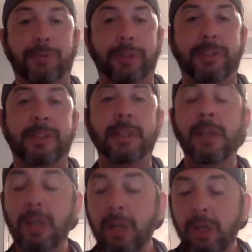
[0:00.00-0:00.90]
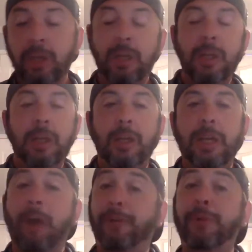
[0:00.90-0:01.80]
points.
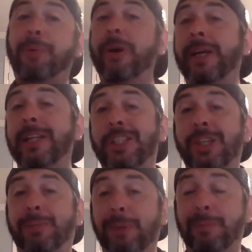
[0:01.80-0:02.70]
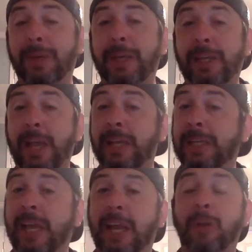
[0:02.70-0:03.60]
Now, if you're playing in a GPP, and
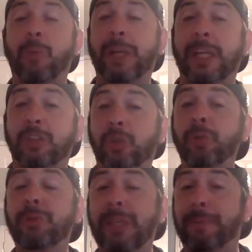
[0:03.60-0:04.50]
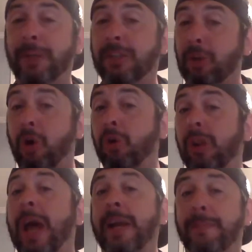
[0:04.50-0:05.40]
again, I don't want to get too deep into the whole
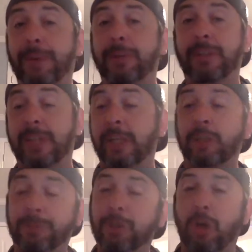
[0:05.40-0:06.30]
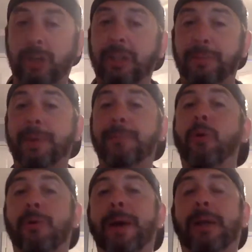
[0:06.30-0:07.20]
lineup building thing because we'll talk a little bit
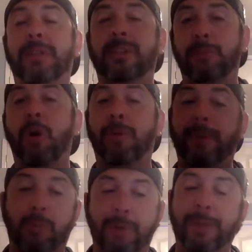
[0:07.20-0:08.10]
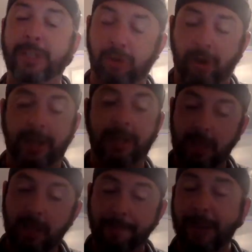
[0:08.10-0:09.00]
more about this tomorrow, but I want to make sure I
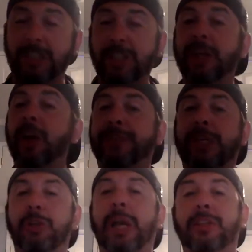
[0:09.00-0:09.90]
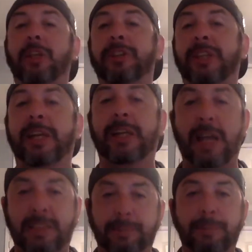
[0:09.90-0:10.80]
mention enough that you guys understand the
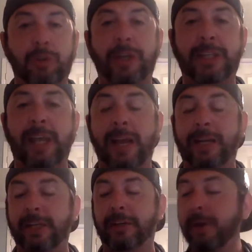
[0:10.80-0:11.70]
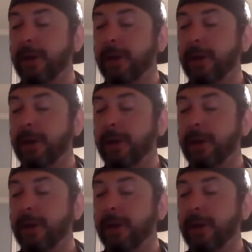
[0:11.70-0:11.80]
concept I'm trying to get at here.